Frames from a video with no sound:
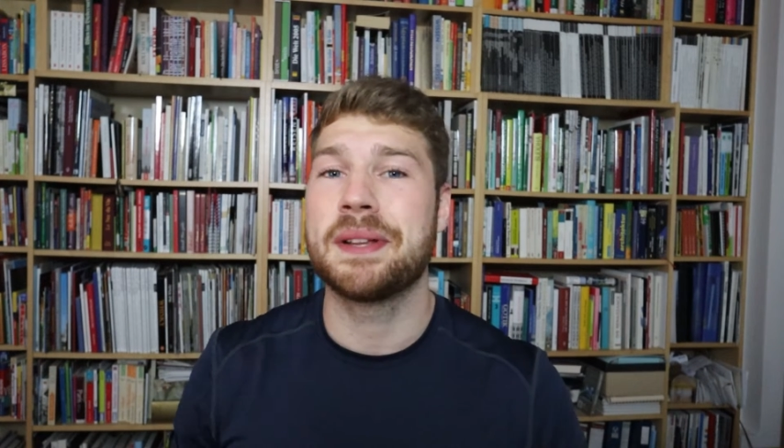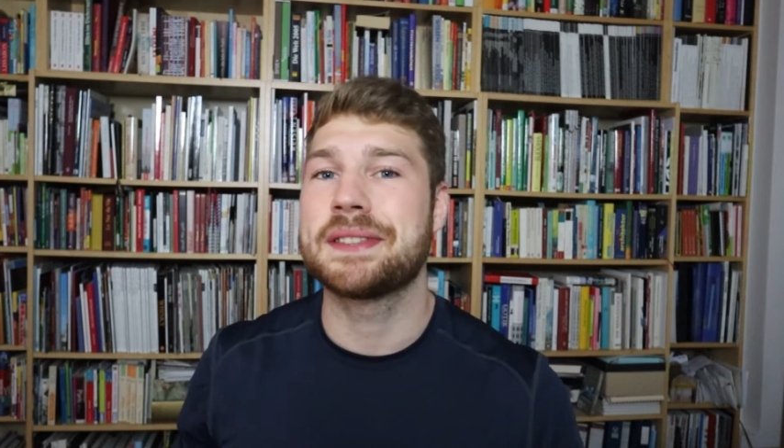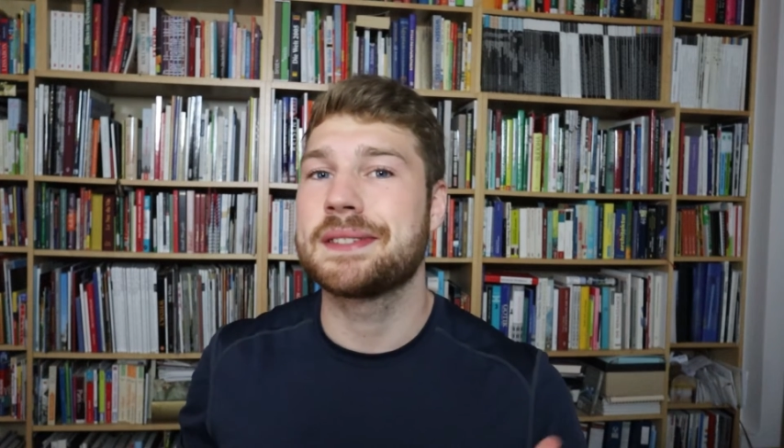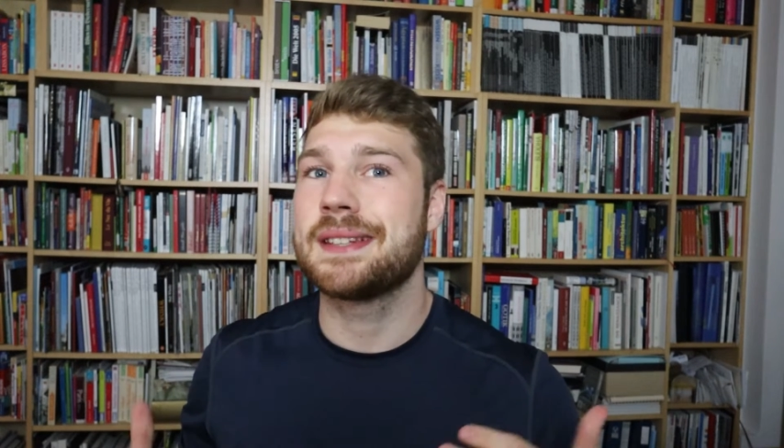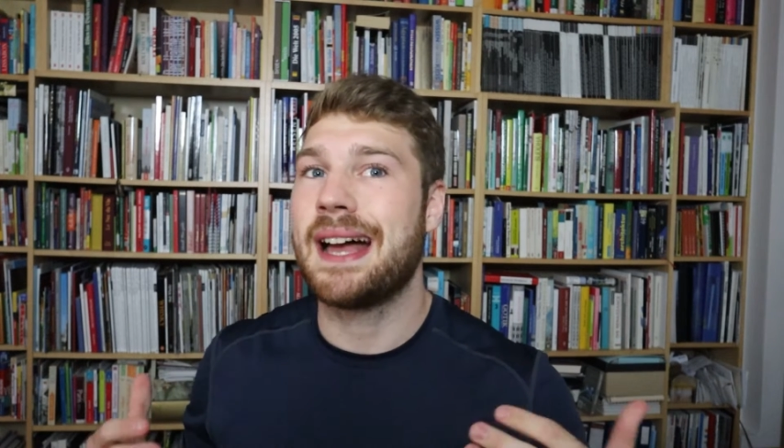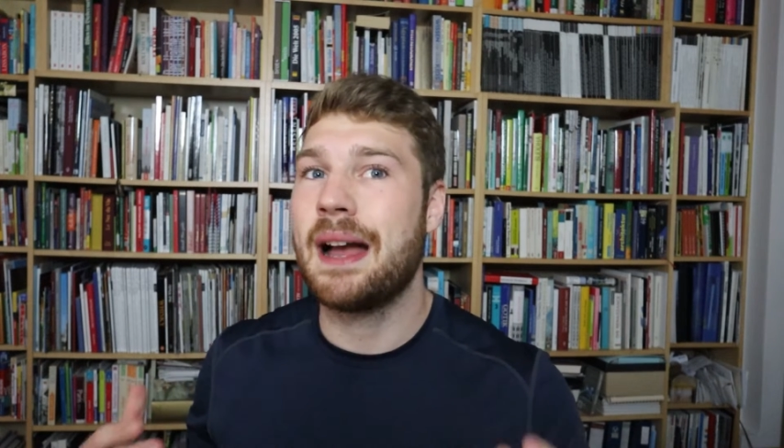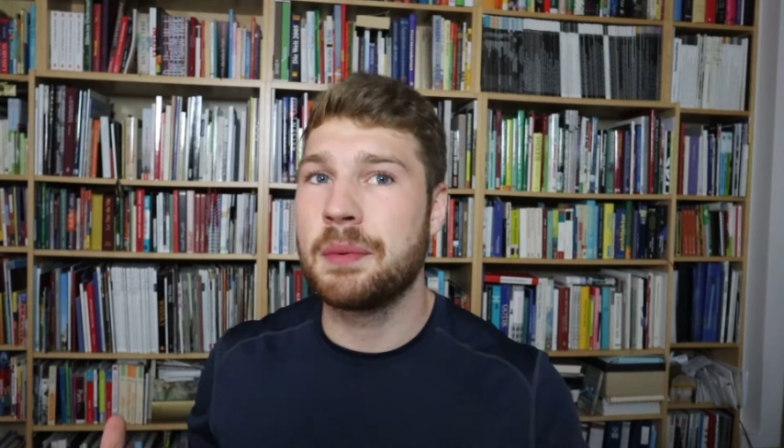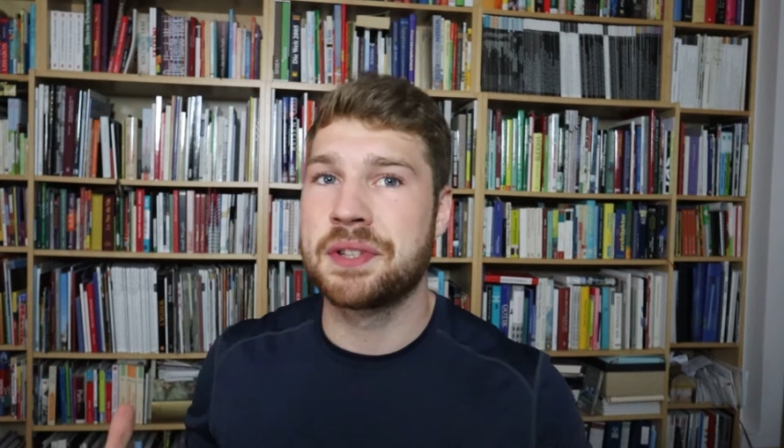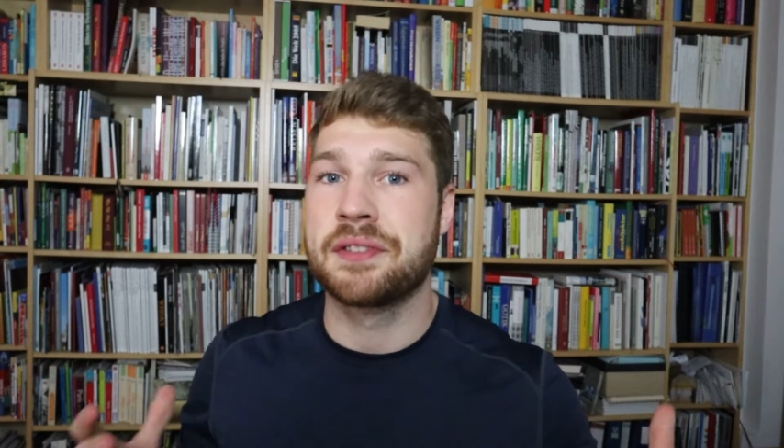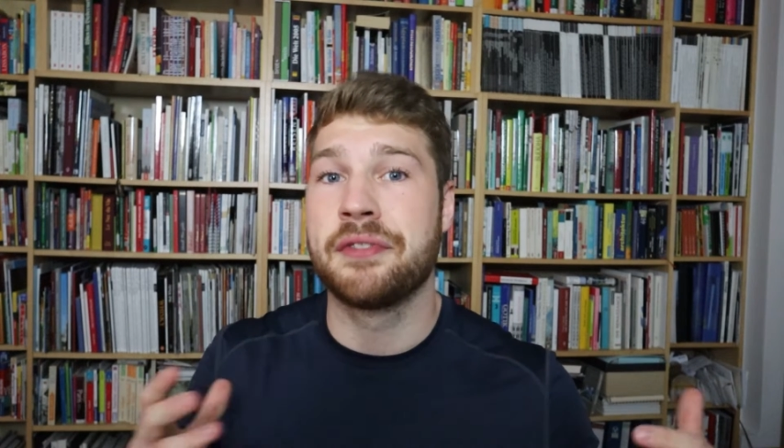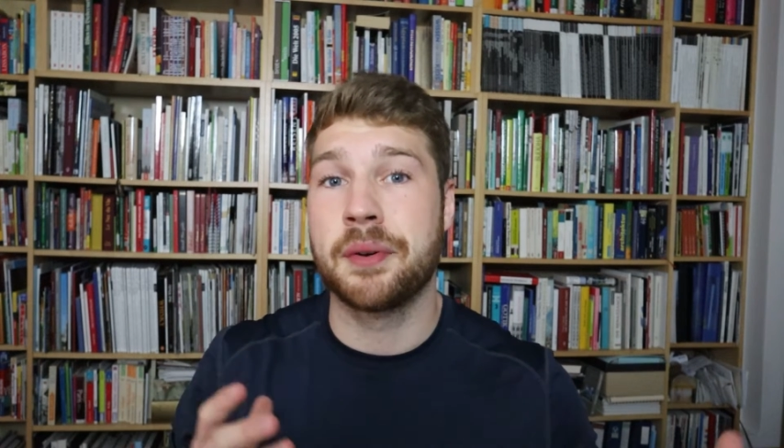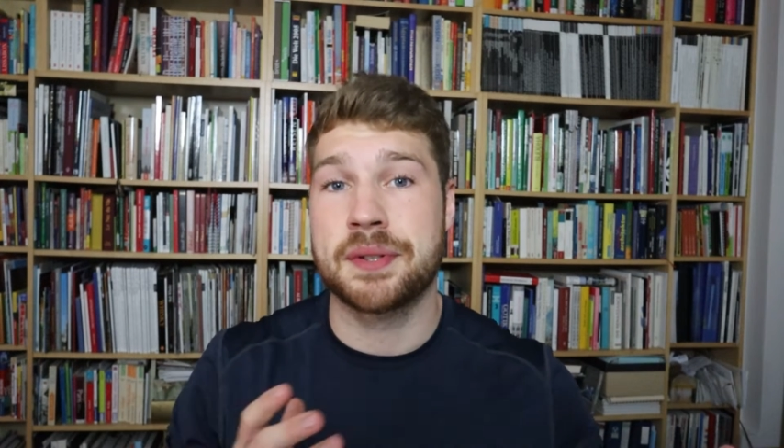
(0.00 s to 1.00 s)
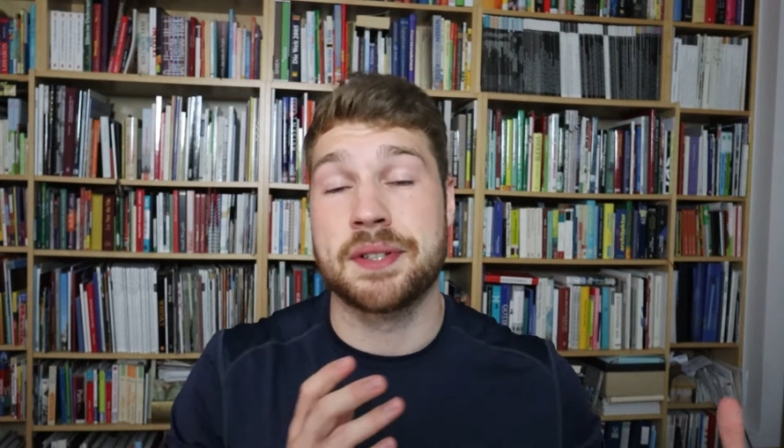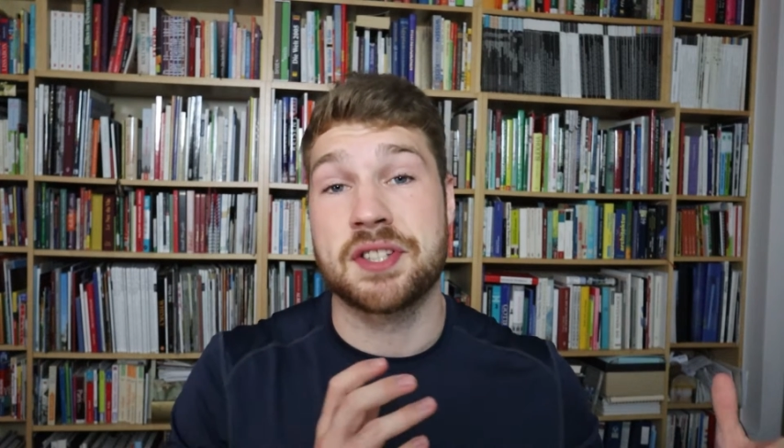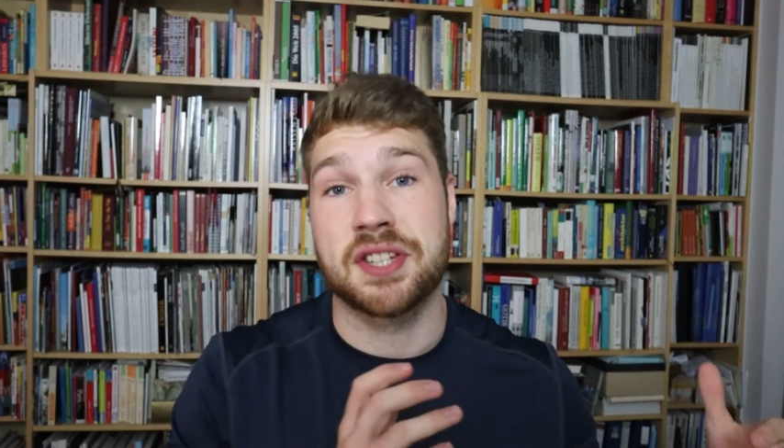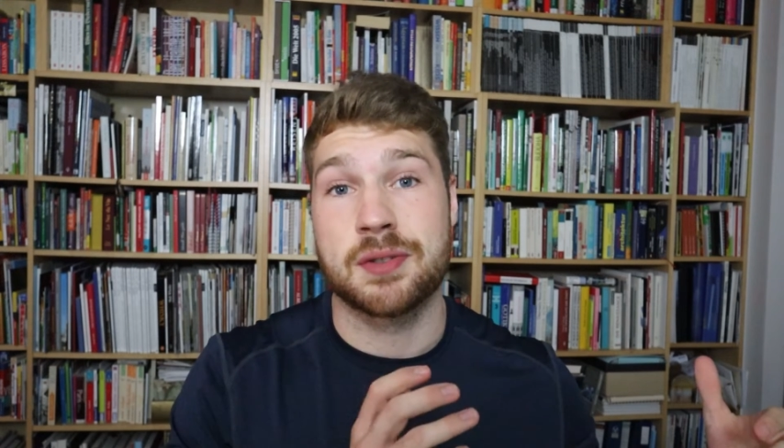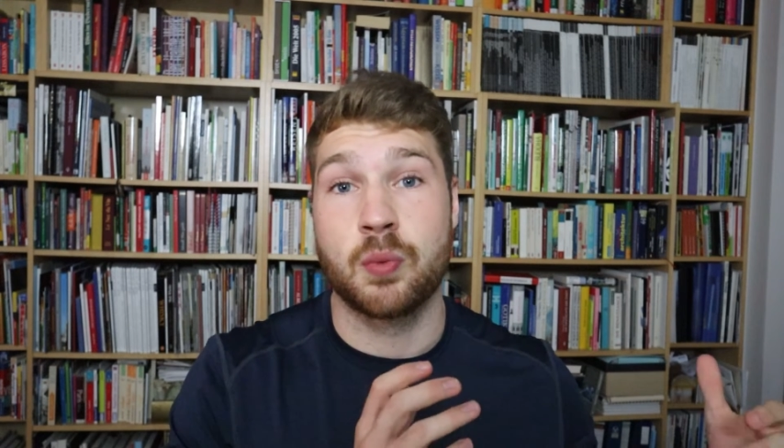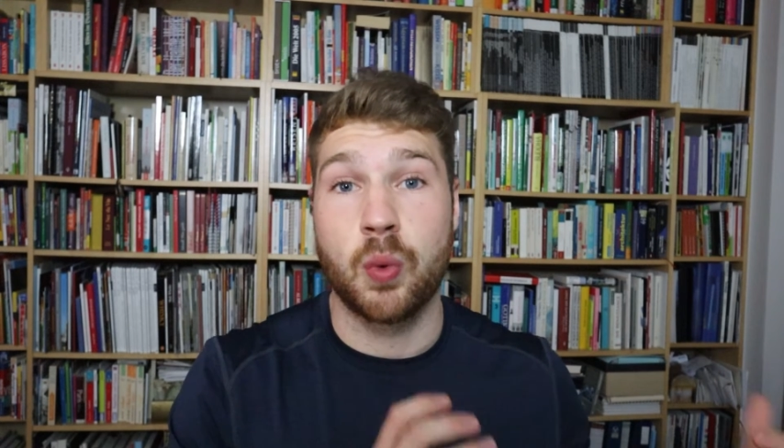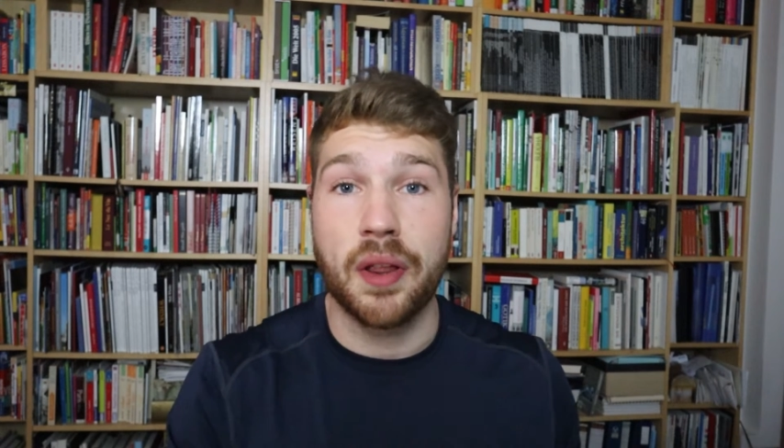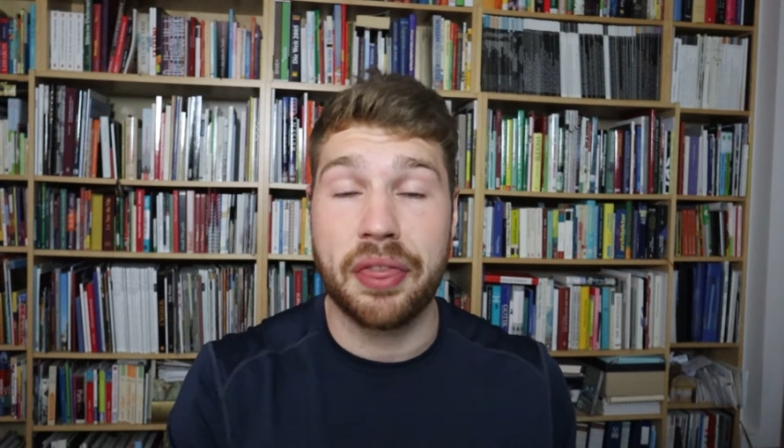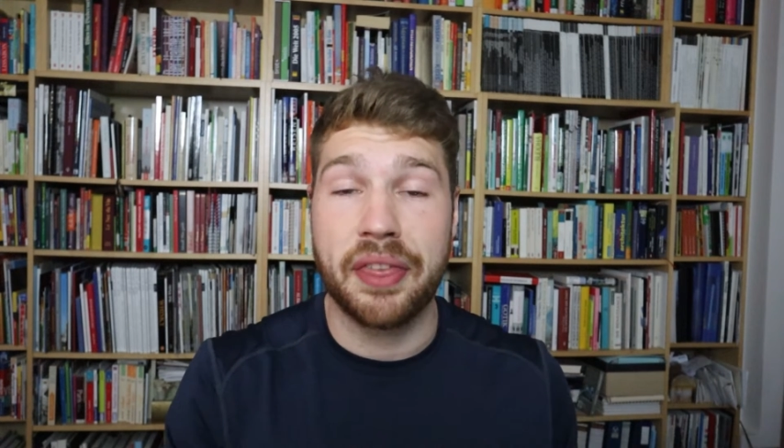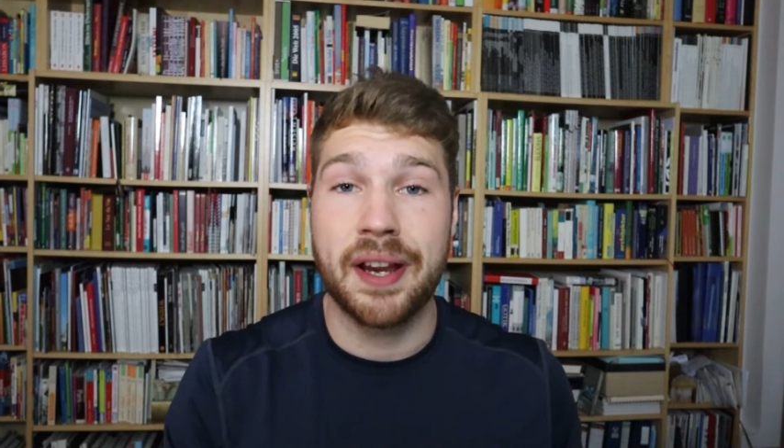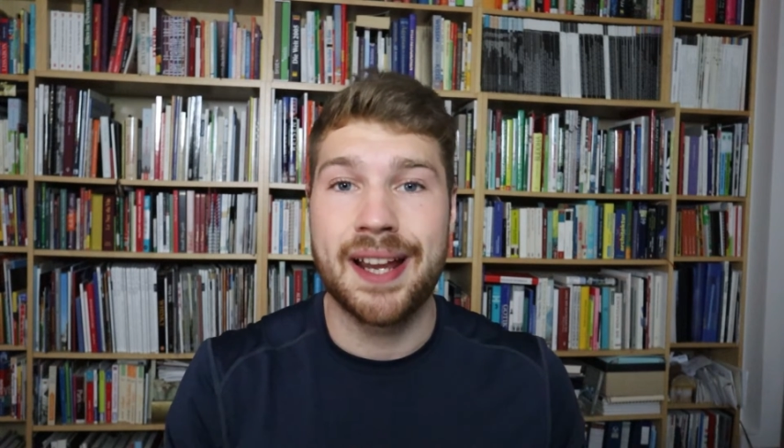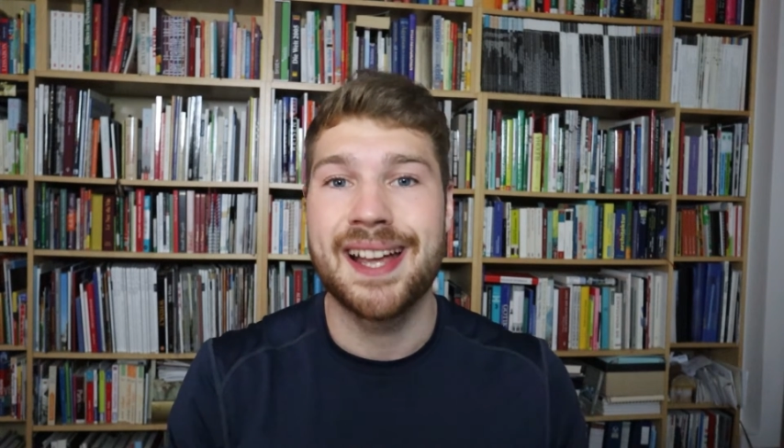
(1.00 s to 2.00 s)
but I want to focus on just one
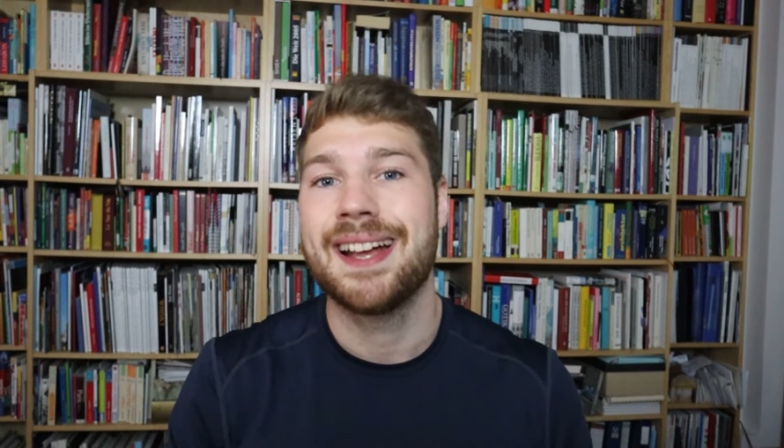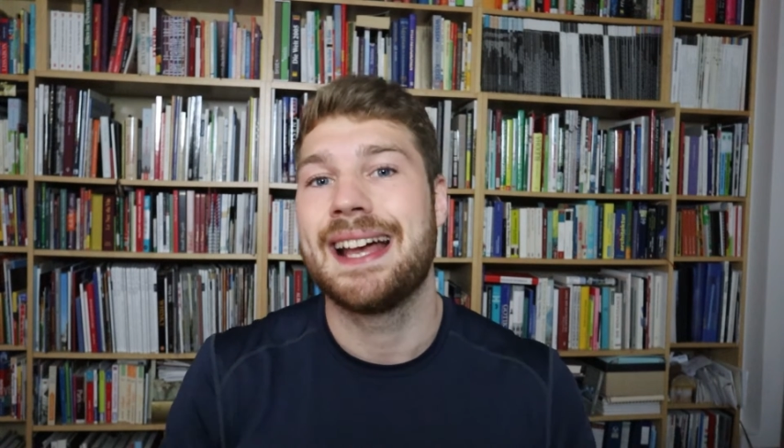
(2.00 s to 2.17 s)
thing,